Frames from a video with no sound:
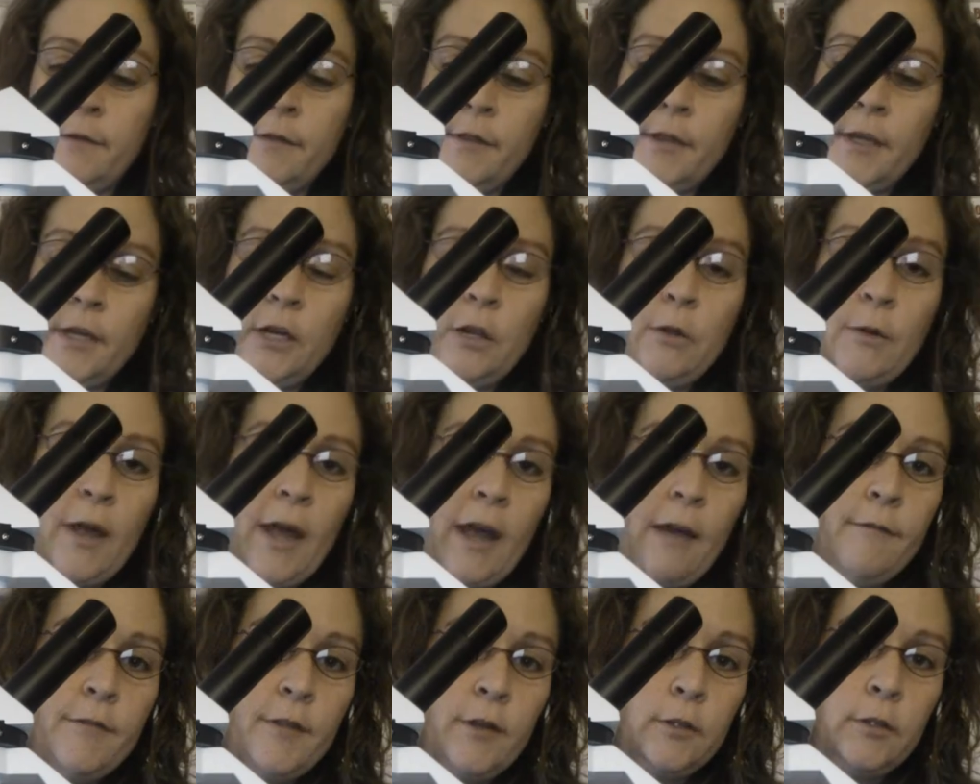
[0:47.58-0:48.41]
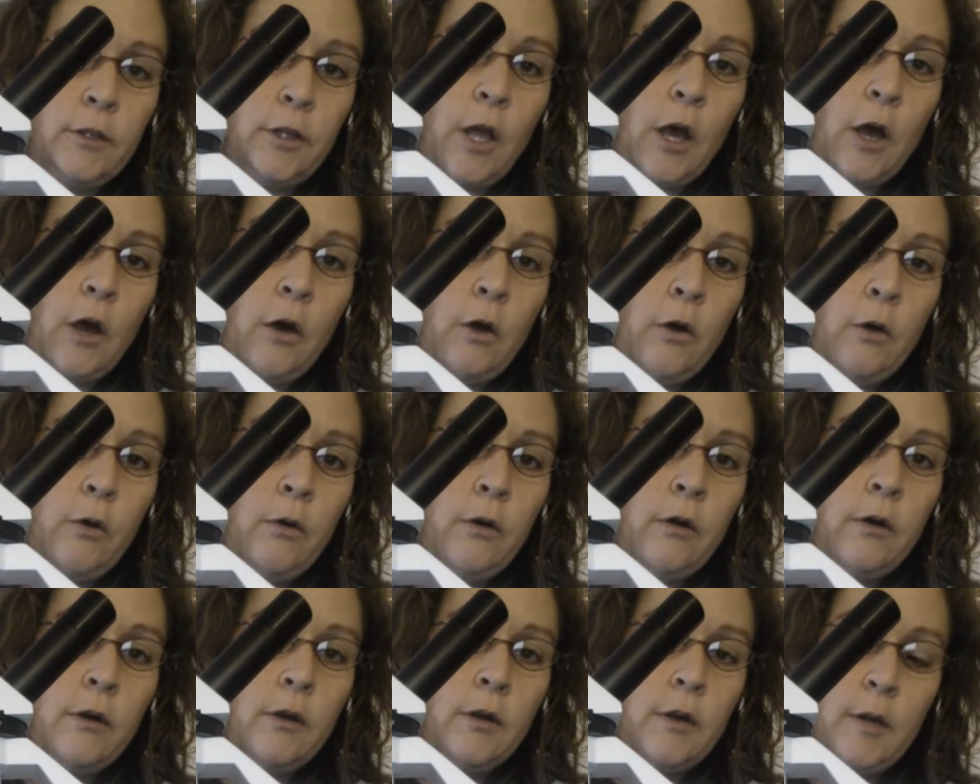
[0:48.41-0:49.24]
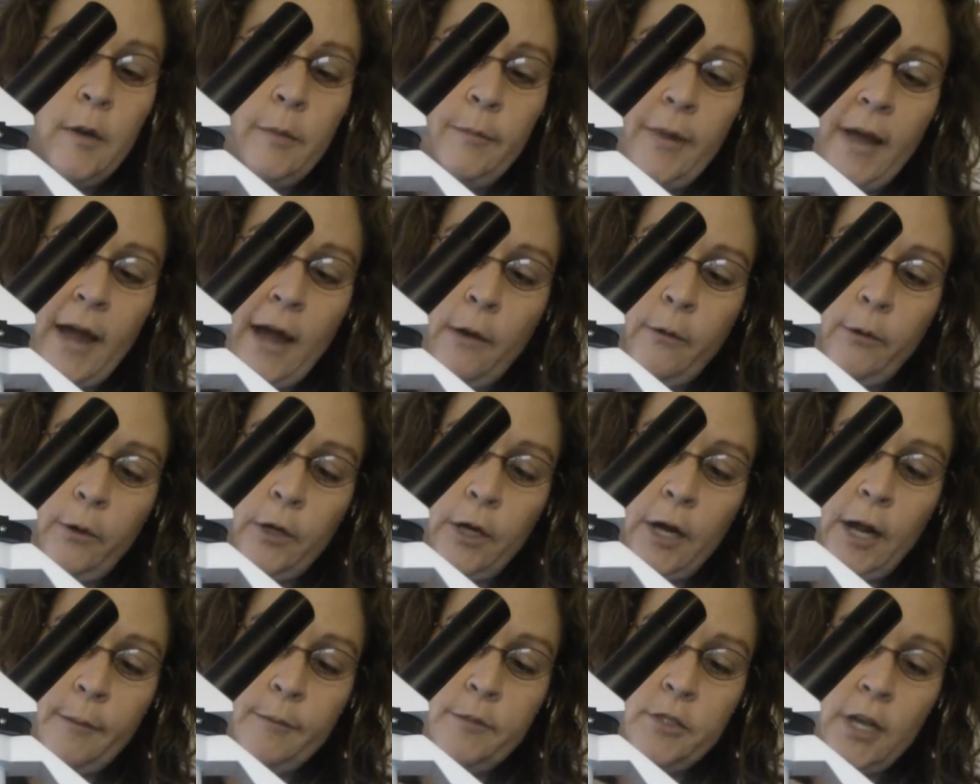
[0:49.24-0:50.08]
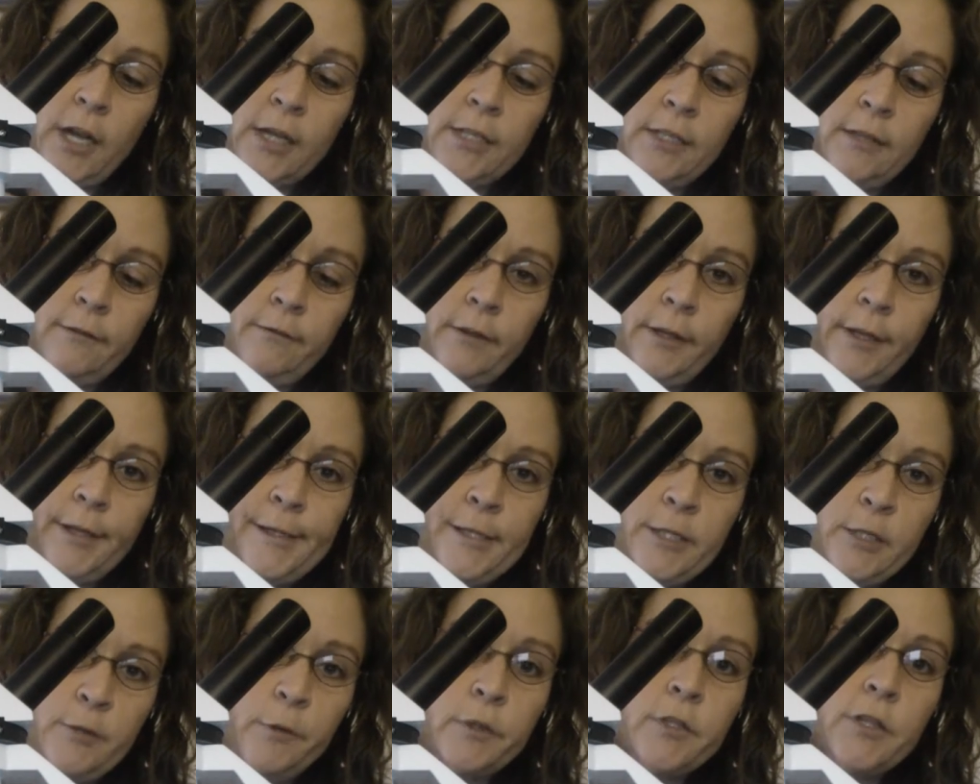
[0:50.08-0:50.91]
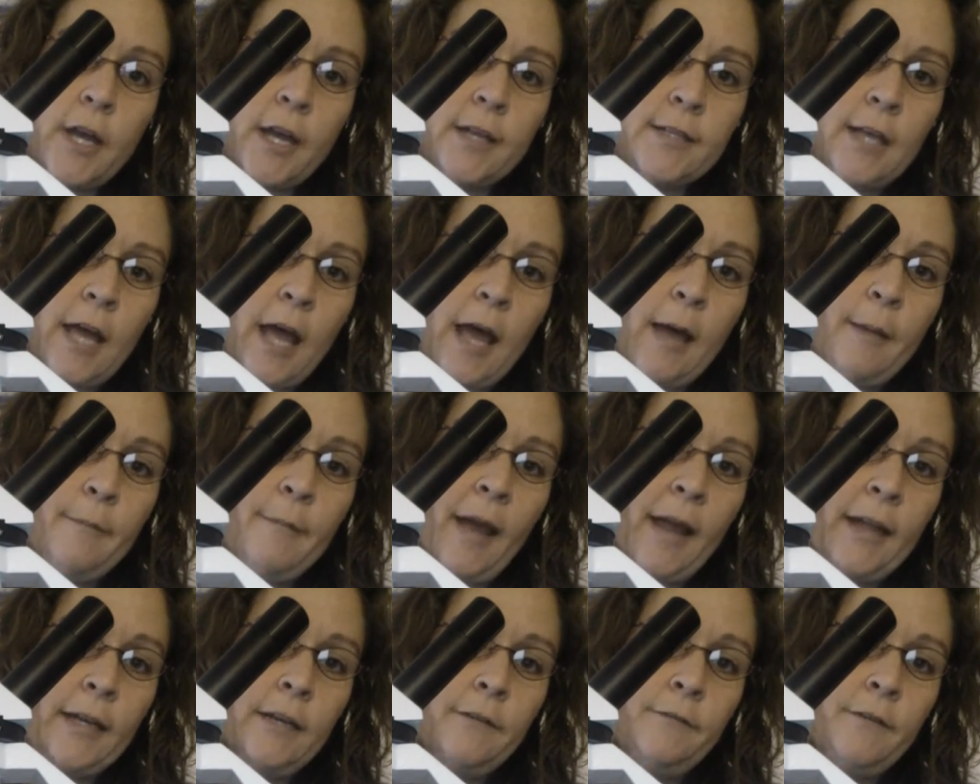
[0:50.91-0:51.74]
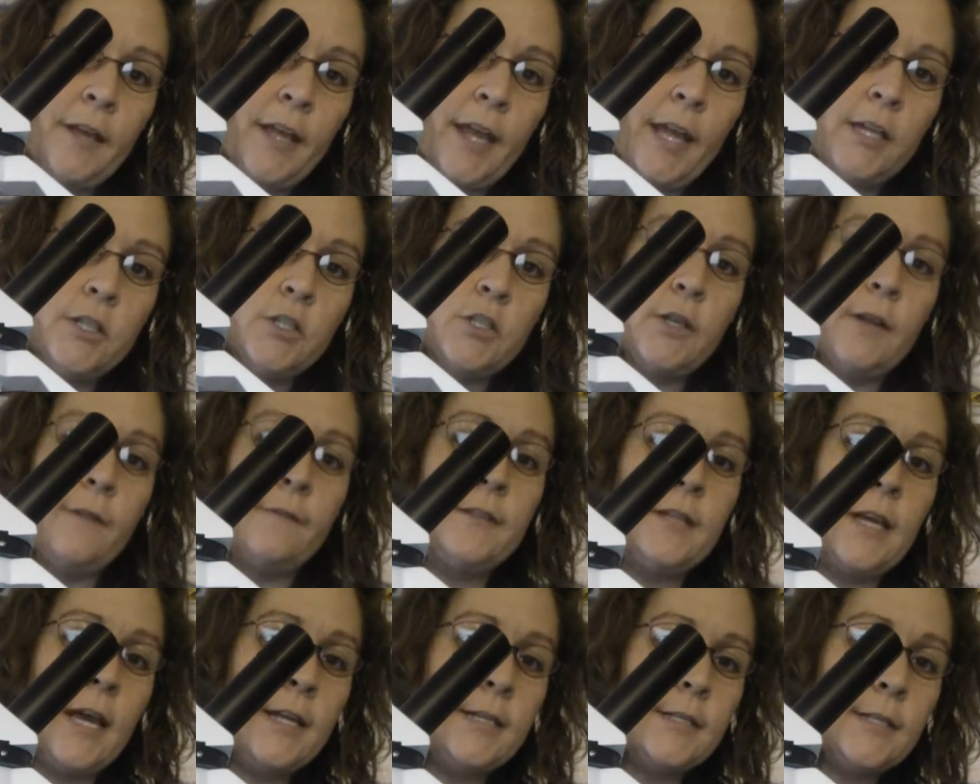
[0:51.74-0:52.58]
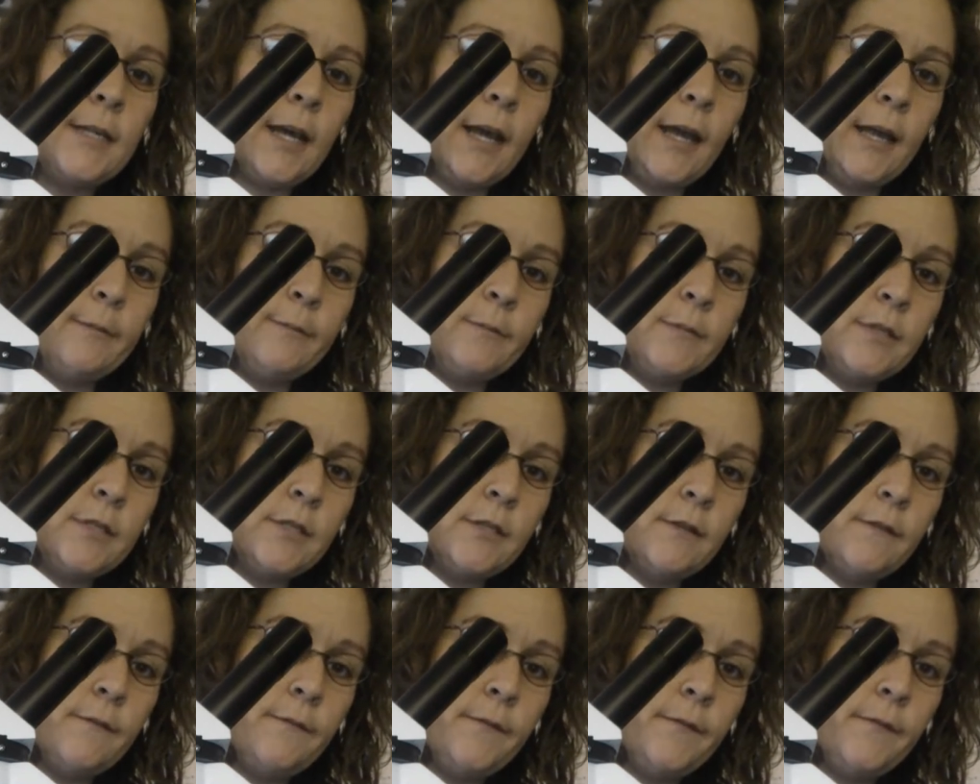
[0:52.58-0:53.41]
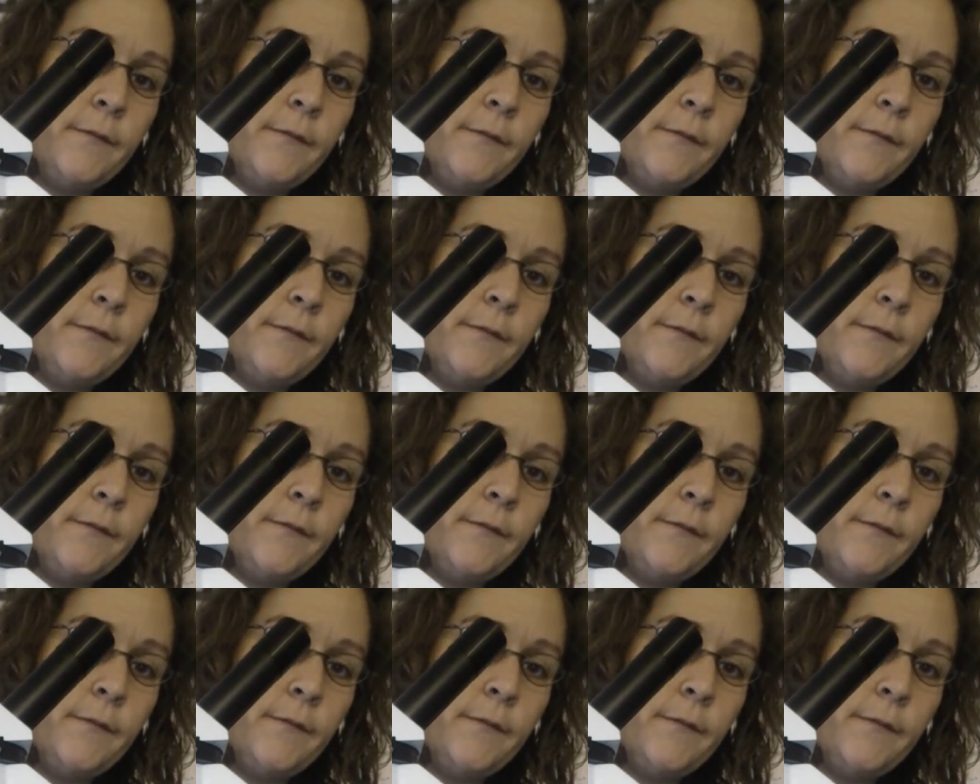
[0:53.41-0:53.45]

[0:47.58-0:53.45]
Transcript: Then you have the low power objective lens, which has a magnification of 10 times.